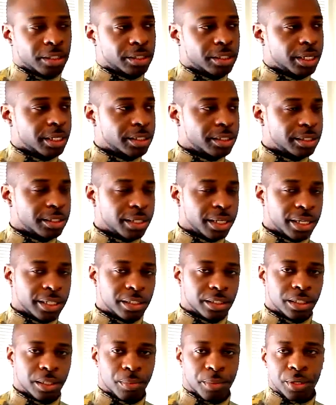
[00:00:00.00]
Since
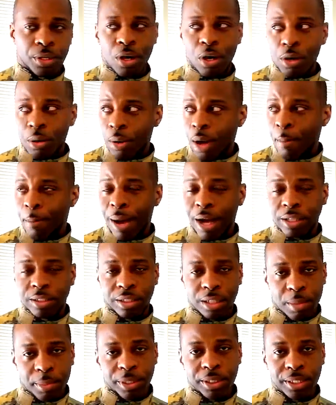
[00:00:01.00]
it's you know, about
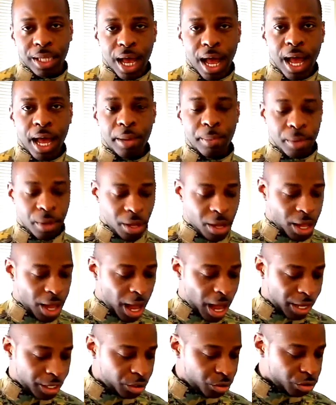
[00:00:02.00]
summertime,
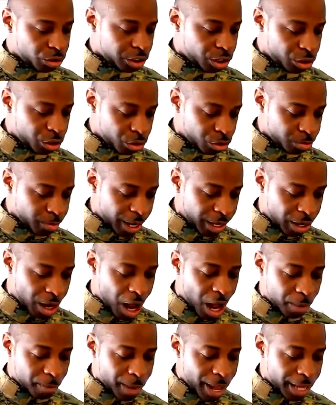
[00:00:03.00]
I usually use my
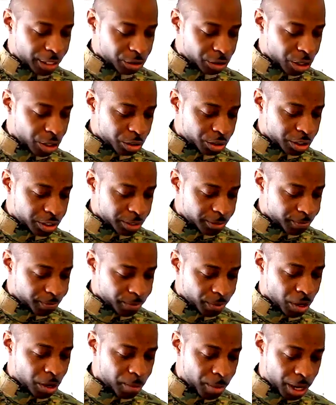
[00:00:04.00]
combat jersey
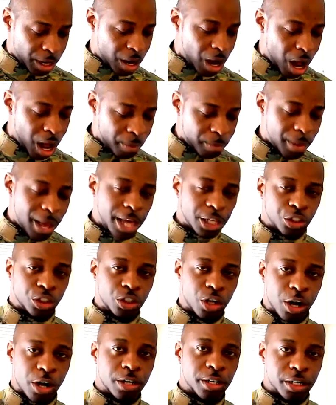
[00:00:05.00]
or my combat
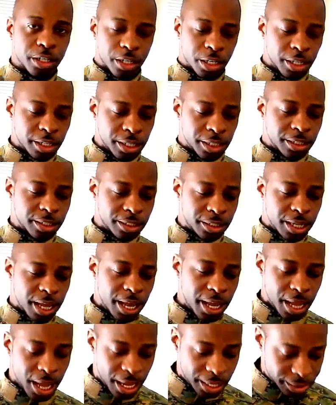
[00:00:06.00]
shirt. This is
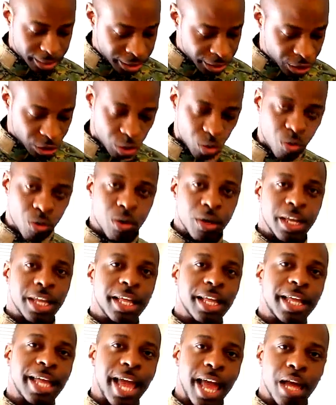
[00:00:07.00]
a digital
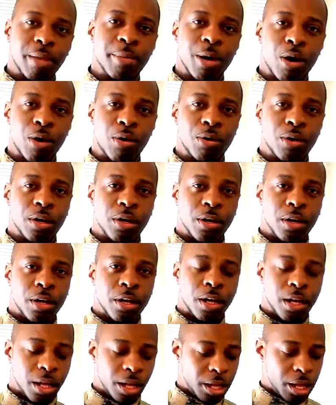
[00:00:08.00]
camo
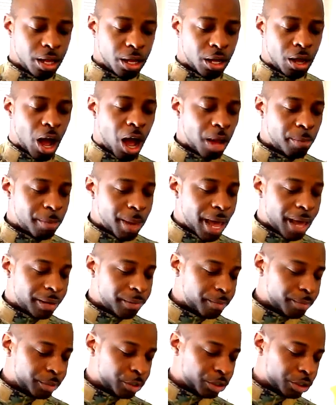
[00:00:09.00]

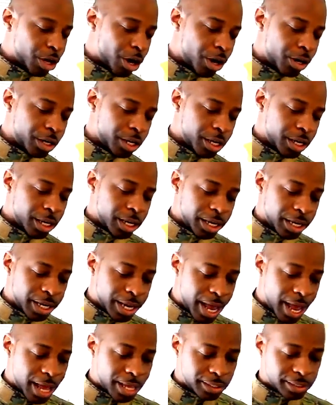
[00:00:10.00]
combat shirt. It
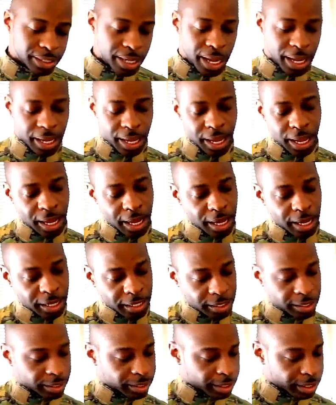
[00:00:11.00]
has a
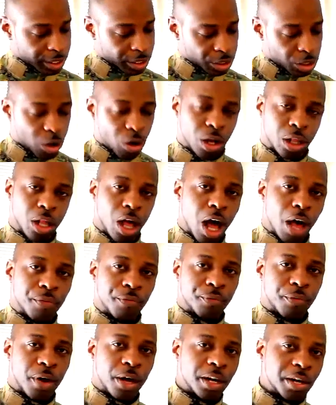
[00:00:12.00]
you know,
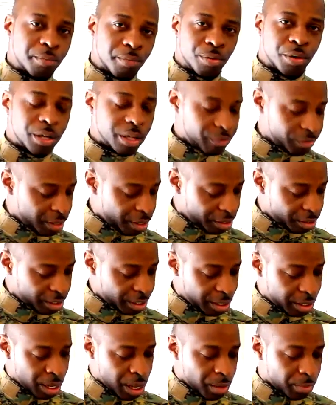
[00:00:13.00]
cloth front, it breathes
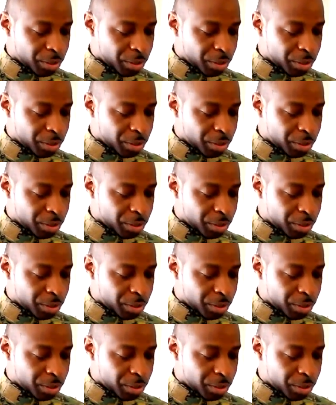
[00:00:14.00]
easily,